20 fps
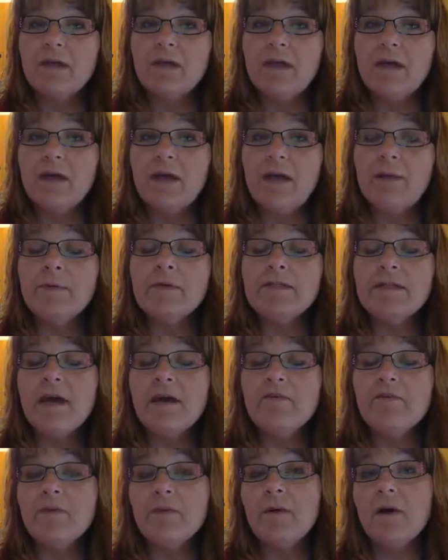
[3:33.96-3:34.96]
able to
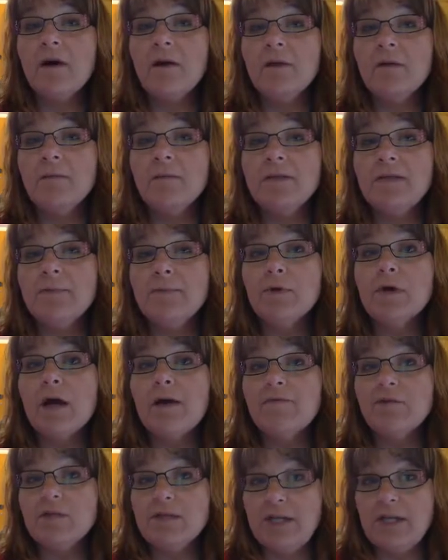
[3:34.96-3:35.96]
have a deeper
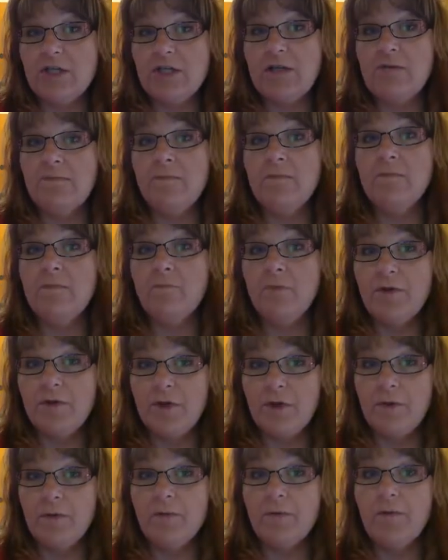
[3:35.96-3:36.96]
conversation with
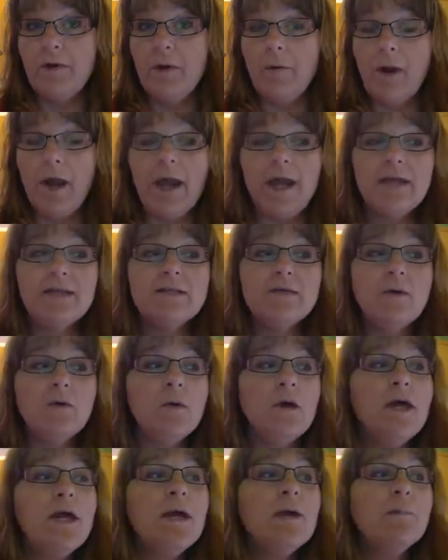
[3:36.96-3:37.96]
you. Okay, so
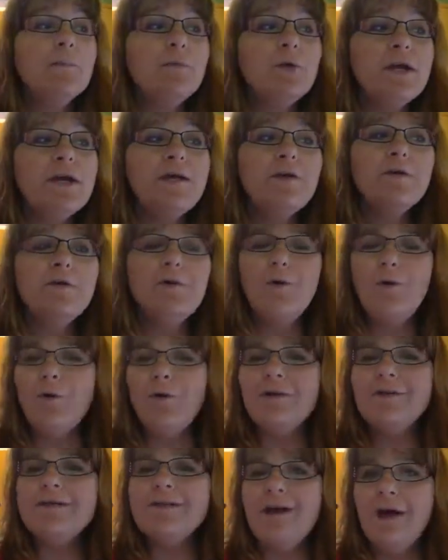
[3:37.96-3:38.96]
bring your
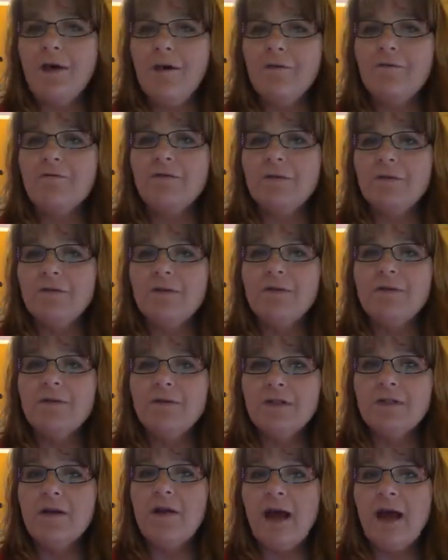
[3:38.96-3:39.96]
whole self
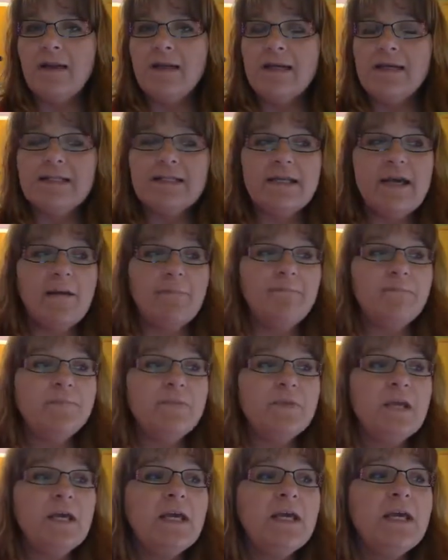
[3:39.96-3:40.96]
on LinkedIn.
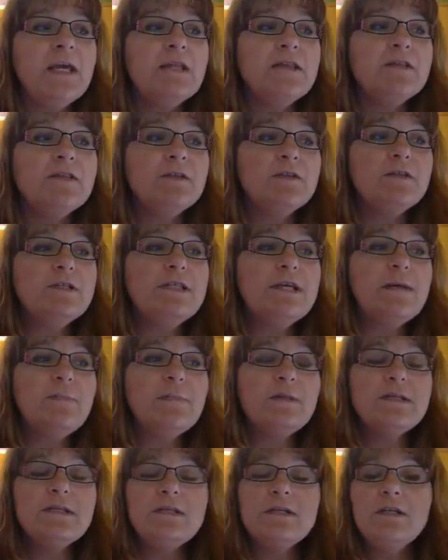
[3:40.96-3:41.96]
The third tip
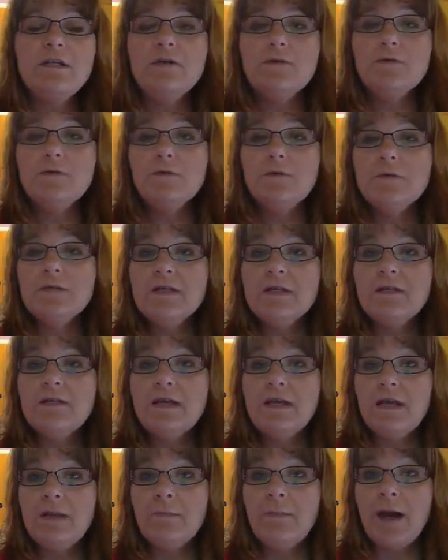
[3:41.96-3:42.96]
is to use the
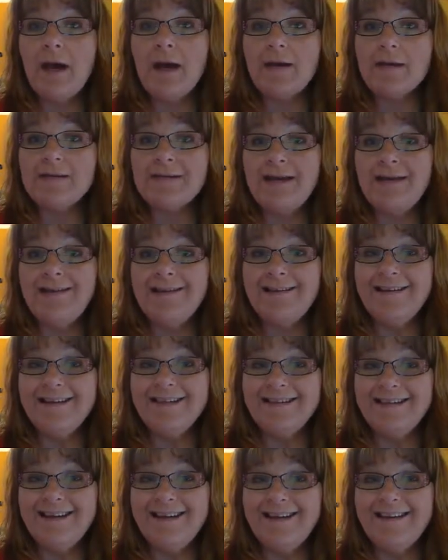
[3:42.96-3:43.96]
inbox on
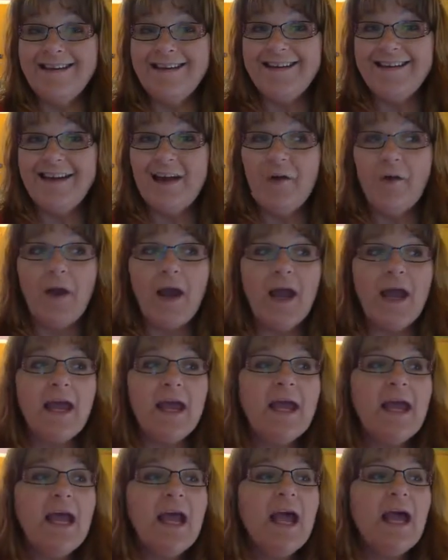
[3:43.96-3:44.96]
LinkedIn.
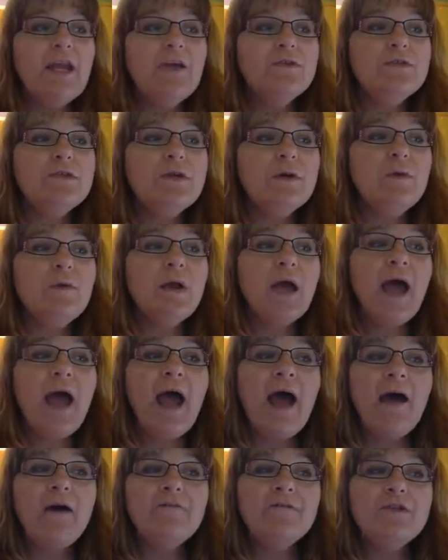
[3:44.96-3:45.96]
Okay, and you don't
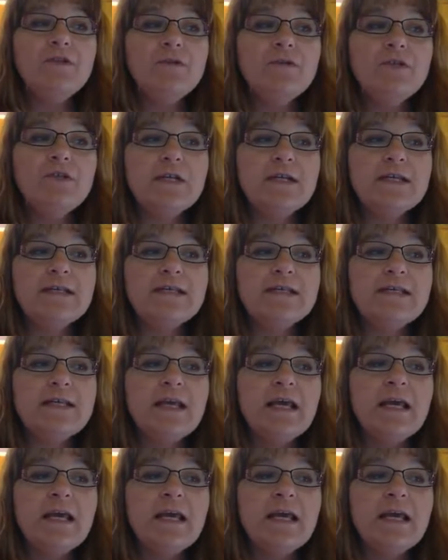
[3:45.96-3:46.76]
have to just